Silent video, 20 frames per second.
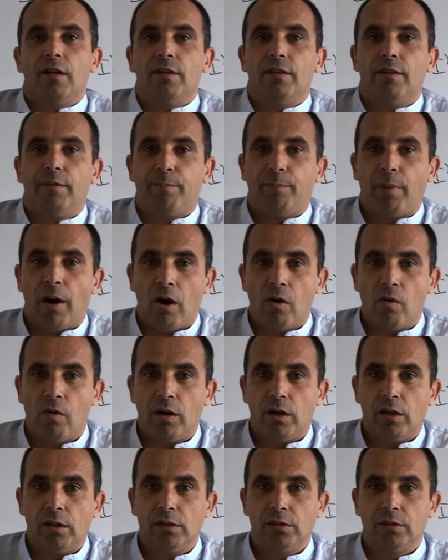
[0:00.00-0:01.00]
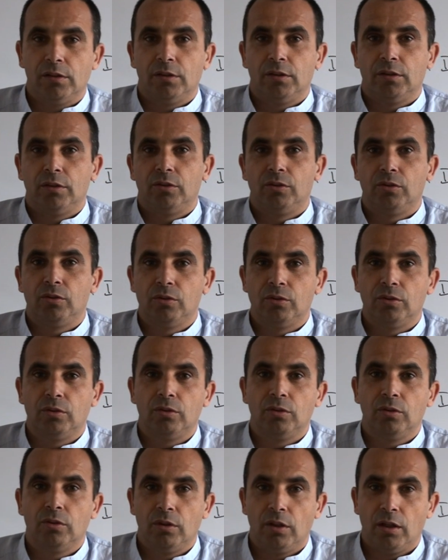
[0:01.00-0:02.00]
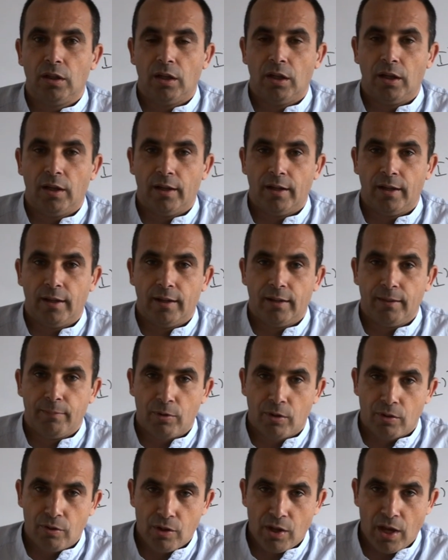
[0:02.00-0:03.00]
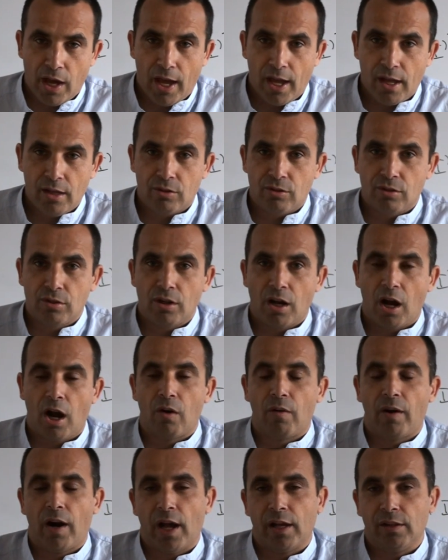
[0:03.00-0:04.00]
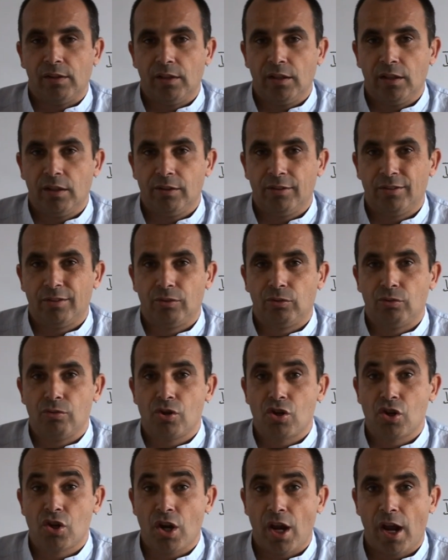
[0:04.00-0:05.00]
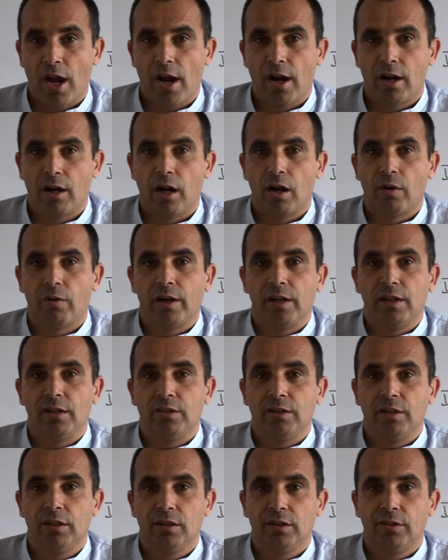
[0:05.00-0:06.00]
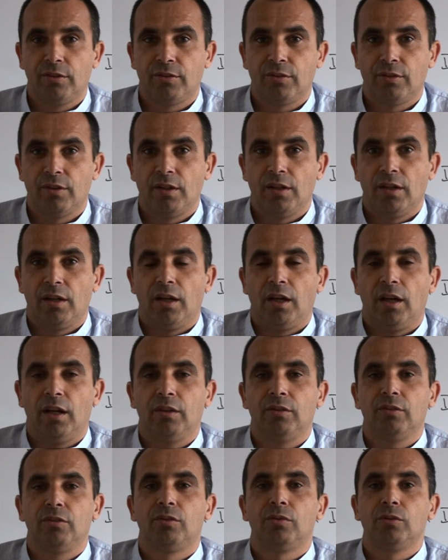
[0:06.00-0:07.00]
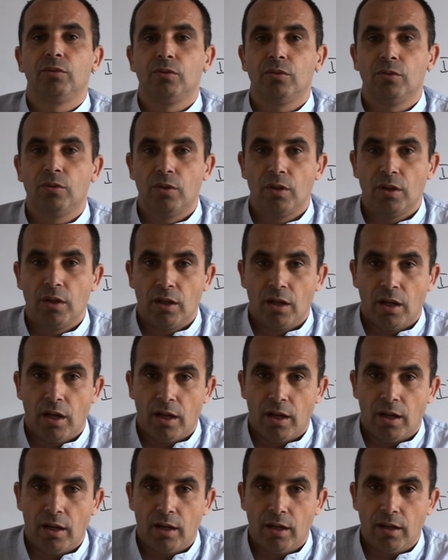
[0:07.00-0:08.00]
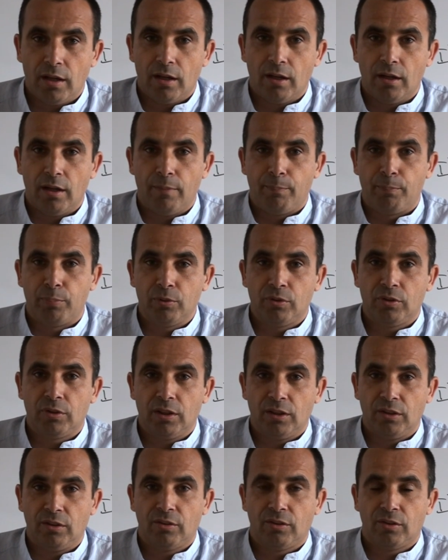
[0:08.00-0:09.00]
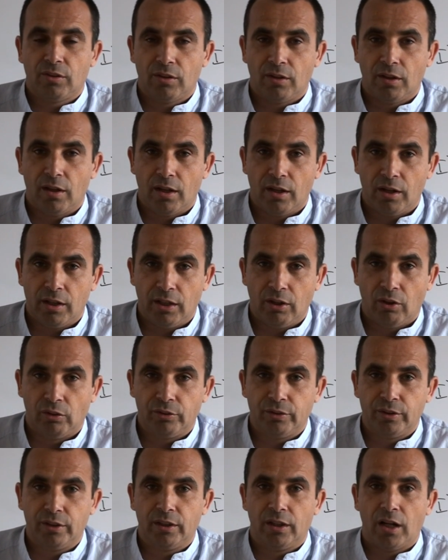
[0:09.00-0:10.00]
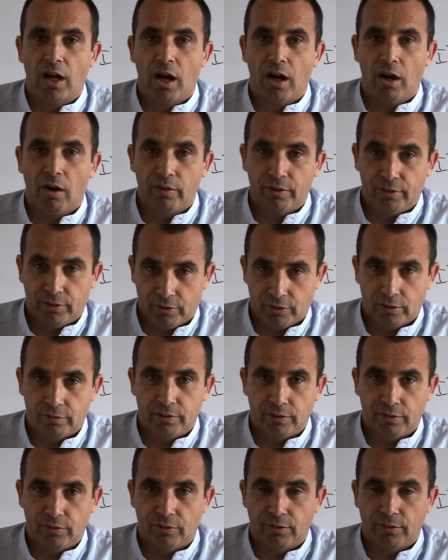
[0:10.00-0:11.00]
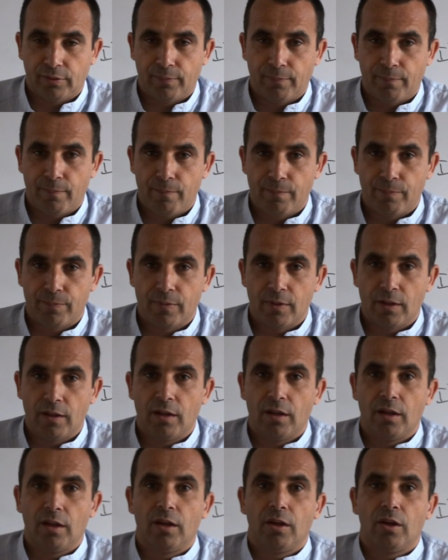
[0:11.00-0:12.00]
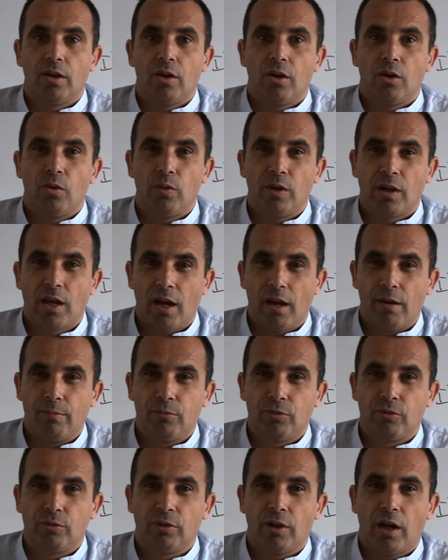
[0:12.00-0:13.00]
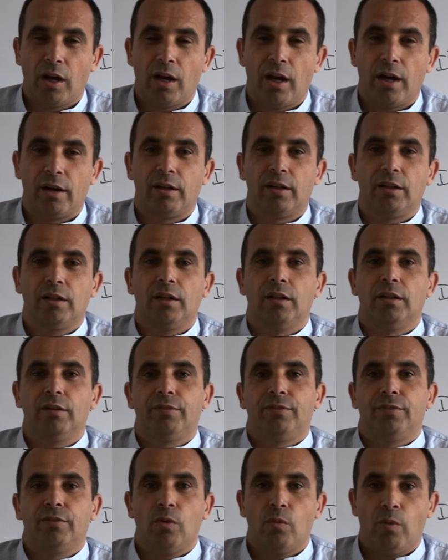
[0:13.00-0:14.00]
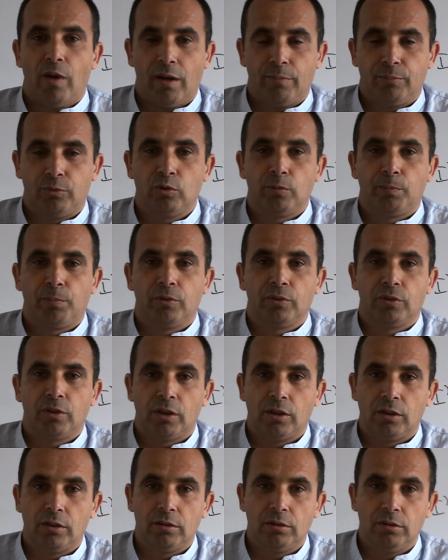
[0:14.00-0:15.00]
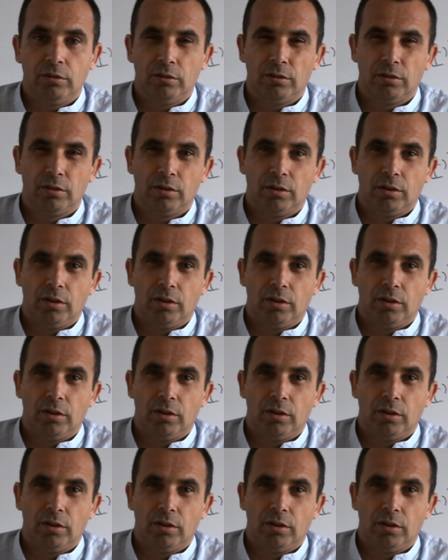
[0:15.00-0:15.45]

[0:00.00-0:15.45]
the power to uh, create our ideas, to share our ideas and to uh, put this on the, our service. We come to the era of Web 2.0